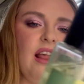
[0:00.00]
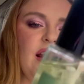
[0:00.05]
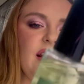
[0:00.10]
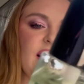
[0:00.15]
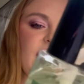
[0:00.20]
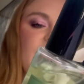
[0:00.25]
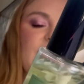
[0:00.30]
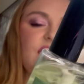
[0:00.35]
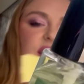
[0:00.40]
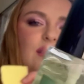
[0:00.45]

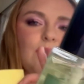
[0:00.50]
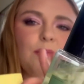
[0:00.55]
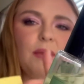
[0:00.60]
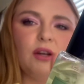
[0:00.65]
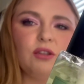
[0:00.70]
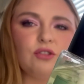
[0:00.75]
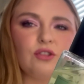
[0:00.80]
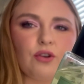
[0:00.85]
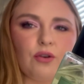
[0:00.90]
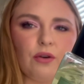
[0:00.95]
Like it
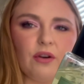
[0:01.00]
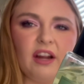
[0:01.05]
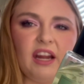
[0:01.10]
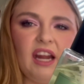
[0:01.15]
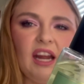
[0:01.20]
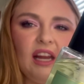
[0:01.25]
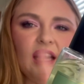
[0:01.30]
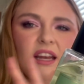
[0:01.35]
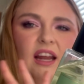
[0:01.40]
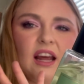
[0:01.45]
smells
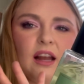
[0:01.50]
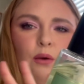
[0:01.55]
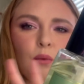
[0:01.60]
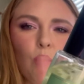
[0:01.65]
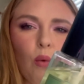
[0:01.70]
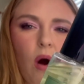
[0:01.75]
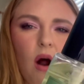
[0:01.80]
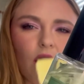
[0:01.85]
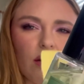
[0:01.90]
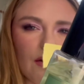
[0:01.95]
green and
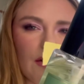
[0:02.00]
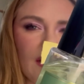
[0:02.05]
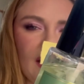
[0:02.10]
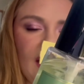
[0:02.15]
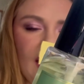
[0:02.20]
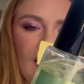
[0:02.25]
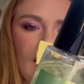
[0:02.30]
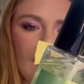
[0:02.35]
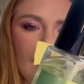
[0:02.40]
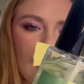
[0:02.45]

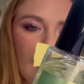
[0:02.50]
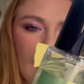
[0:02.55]
watery.